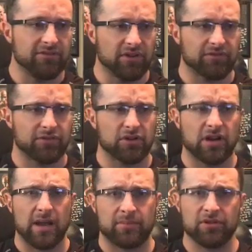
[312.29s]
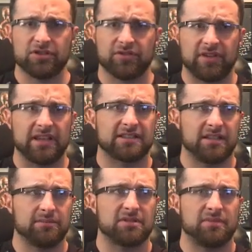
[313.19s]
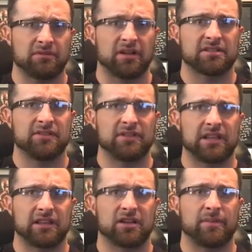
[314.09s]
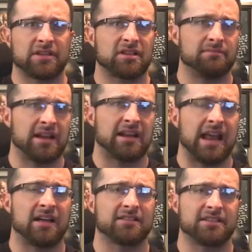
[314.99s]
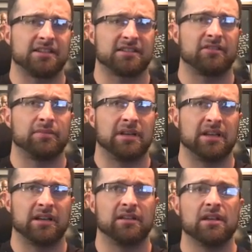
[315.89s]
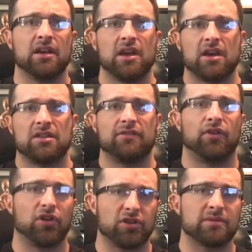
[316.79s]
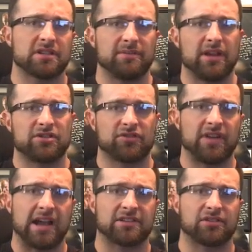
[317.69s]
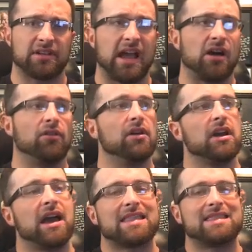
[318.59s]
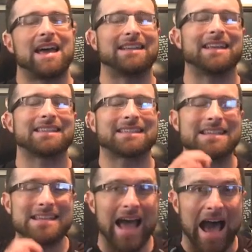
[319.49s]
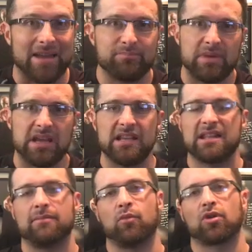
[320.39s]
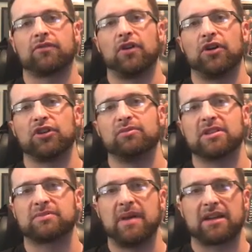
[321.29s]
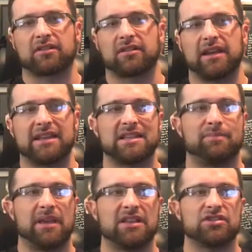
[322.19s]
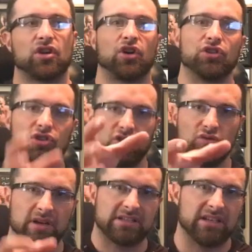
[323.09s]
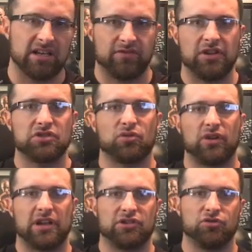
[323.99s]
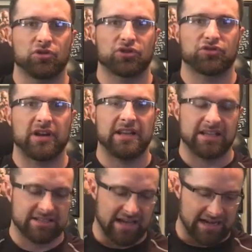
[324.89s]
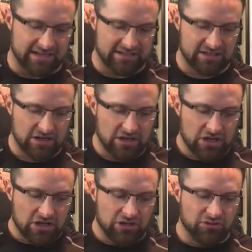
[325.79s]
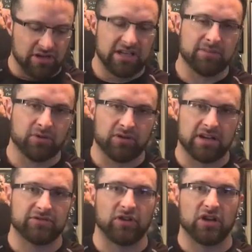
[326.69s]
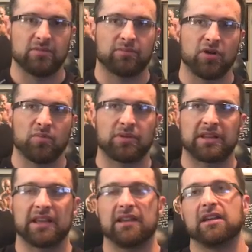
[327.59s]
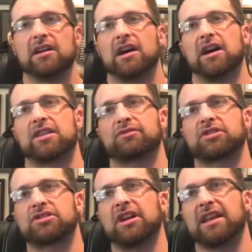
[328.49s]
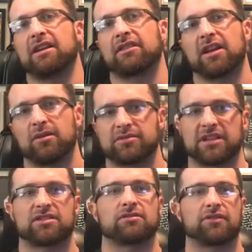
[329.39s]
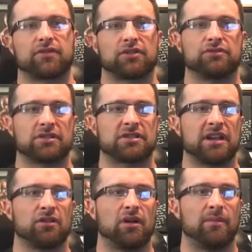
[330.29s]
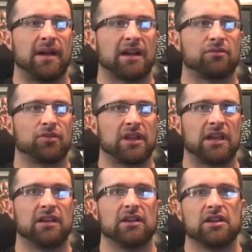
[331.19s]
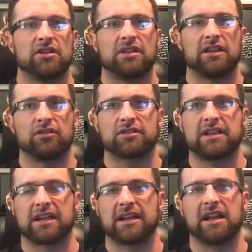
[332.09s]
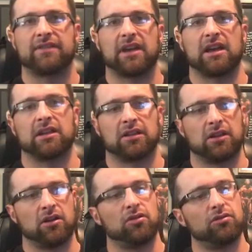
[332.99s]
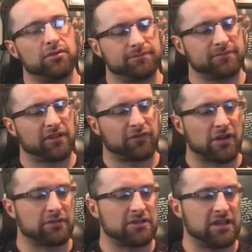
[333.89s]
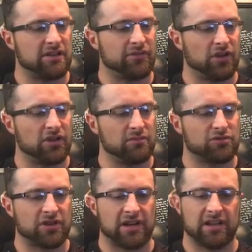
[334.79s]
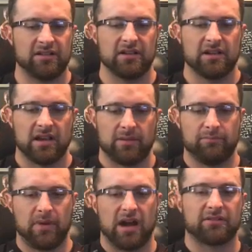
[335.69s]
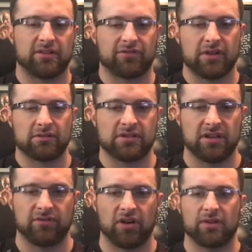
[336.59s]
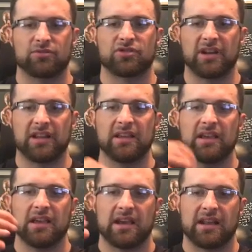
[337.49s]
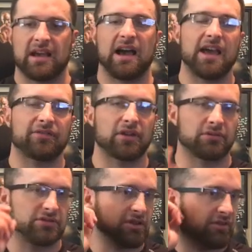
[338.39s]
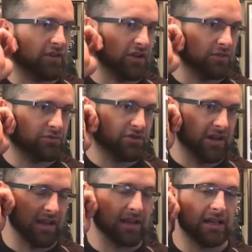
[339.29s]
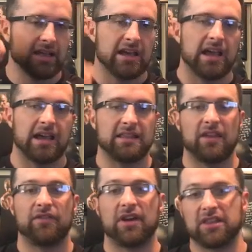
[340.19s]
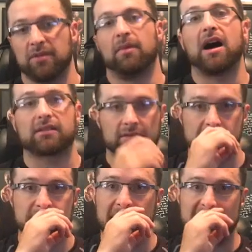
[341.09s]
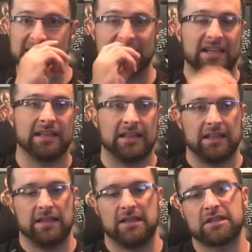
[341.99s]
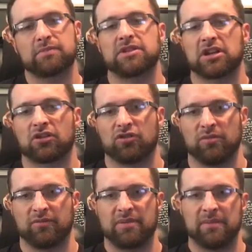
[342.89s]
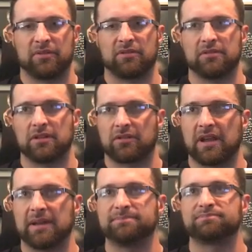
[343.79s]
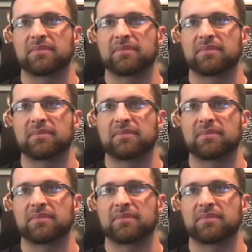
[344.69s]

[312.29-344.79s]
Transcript: But for hypertrophy, it seems to be relatively clear based on meta-analyses that have been done that volume is the major factor. Now, That does not mean that more volume is better. It depends on you as an individual and your training status. You need to progress volume appropriately. There was a study, Eric Helms likes to refer to a study a while back, where they looked at kind of a low frequency and volume training, a moderate frequency and volume training, and a high frequency and volume training, and they found that the moderate was best in this particular group of people, okay?